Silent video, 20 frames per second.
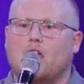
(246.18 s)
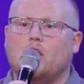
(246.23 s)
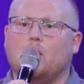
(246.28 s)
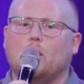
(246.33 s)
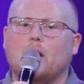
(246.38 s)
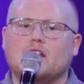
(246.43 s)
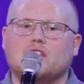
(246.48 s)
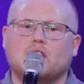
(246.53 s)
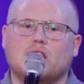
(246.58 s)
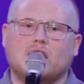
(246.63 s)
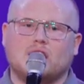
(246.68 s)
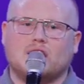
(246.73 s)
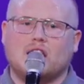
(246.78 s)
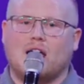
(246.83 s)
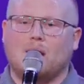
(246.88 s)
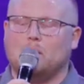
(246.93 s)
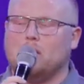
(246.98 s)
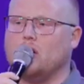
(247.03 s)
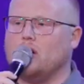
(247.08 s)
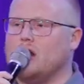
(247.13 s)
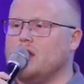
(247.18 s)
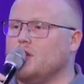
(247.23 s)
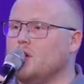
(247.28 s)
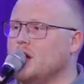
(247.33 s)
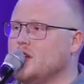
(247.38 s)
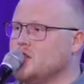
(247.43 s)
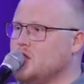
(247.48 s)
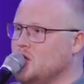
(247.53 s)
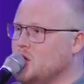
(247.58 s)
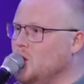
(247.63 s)
And the rest of the time, they're
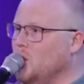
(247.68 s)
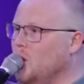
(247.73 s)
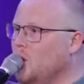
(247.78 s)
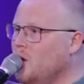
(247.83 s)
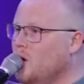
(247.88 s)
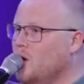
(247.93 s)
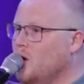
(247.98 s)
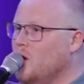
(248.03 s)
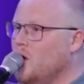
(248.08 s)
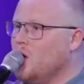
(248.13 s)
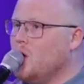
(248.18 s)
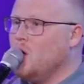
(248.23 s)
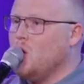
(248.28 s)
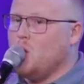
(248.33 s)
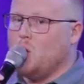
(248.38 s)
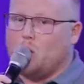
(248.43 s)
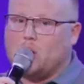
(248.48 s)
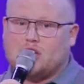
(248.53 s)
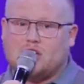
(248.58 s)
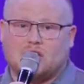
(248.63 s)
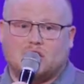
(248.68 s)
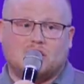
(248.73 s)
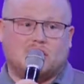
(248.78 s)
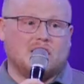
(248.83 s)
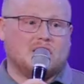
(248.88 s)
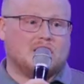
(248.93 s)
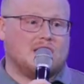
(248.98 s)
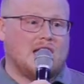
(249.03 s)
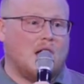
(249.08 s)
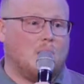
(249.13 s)
either at school, which is
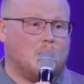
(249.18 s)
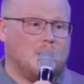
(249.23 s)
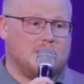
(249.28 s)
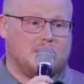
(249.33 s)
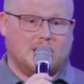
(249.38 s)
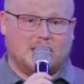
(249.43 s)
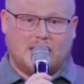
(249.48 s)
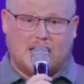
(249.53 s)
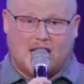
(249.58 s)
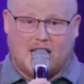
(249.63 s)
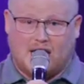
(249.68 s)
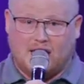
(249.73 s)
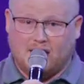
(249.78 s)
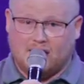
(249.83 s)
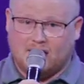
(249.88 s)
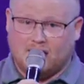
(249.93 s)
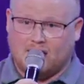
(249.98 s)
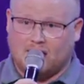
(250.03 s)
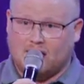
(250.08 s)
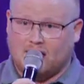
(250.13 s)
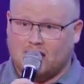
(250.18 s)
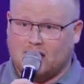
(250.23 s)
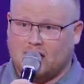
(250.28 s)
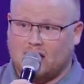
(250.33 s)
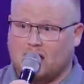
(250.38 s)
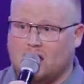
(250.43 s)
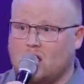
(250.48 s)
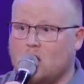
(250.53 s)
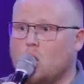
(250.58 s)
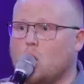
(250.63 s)
six hours a day,
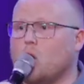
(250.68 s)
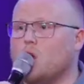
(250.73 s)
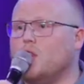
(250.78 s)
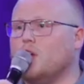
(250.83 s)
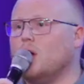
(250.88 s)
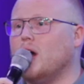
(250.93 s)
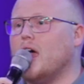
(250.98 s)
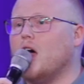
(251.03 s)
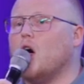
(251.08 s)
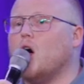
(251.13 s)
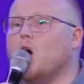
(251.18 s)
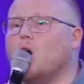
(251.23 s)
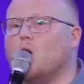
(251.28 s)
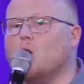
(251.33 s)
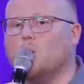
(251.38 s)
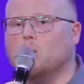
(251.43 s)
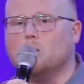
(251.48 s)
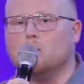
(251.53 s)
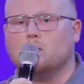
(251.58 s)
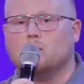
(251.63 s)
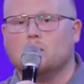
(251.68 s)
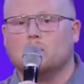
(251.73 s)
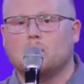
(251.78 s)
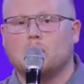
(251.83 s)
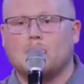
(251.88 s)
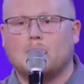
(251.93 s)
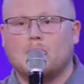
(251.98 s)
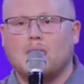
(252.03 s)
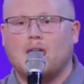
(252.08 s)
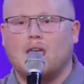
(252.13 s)
or they're at home.
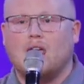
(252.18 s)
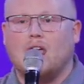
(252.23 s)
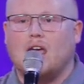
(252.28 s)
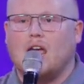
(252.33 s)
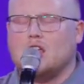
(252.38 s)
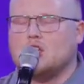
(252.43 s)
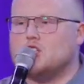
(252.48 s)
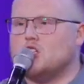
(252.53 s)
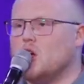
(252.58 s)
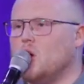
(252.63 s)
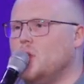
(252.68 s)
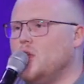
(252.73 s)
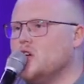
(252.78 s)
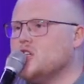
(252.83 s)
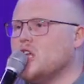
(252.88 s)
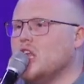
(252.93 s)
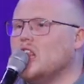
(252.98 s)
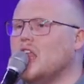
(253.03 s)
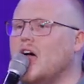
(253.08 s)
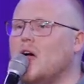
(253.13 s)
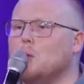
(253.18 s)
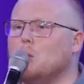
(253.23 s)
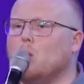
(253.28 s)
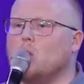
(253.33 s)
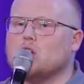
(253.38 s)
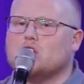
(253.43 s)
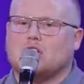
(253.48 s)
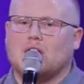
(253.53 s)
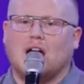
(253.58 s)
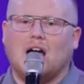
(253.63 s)
And so there's a lot
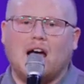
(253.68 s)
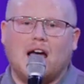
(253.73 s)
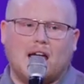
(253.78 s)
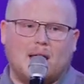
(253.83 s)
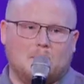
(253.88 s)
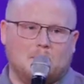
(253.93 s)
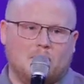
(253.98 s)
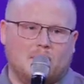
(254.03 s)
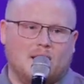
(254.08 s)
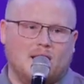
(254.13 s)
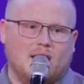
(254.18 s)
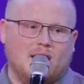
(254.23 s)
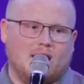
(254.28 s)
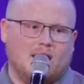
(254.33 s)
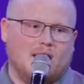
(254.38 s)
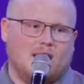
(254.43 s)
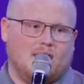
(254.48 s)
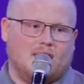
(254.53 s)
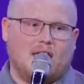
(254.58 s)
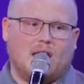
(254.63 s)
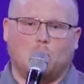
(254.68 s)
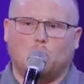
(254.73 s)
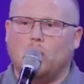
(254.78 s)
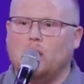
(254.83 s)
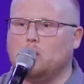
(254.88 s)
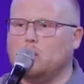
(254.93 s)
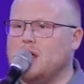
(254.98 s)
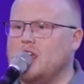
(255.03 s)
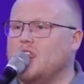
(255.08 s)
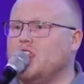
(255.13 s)
more time that
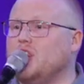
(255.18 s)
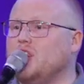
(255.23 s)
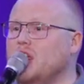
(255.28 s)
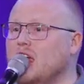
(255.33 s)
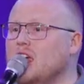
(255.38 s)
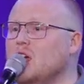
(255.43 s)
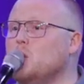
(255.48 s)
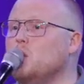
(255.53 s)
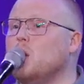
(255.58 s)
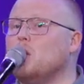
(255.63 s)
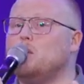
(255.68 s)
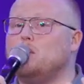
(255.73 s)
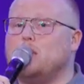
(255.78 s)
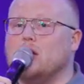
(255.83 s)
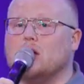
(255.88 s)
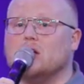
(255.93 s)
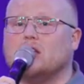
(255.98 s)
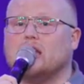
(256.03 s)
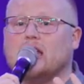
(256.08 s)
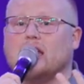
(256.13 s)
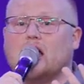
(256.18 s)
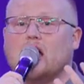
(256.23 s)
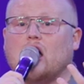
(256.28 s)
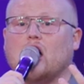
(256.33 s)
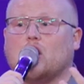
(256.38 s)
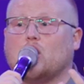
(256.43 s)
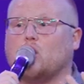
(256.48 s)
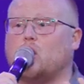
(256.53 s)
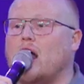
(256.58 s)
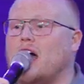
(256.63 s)
when we think we're building
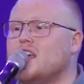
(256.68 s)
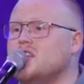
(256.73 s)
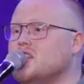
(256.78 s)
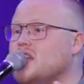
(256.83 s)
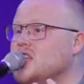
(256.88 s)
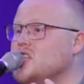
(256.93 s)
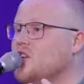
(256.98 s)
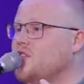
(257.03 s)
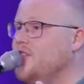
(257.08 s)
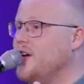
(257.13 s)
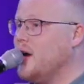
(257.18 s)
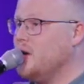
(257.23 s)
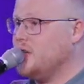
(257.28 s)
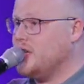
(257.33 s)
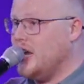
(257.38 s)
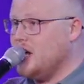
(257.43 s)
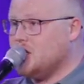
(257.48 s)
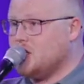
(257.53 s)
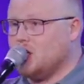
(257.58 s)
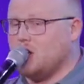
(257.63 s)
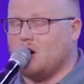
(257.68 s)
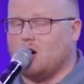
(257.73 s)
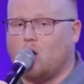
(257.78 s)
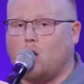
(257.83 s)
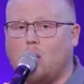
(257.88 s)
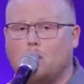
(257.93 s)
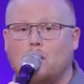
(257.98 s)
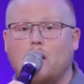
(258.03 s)
Christ as the foundation in our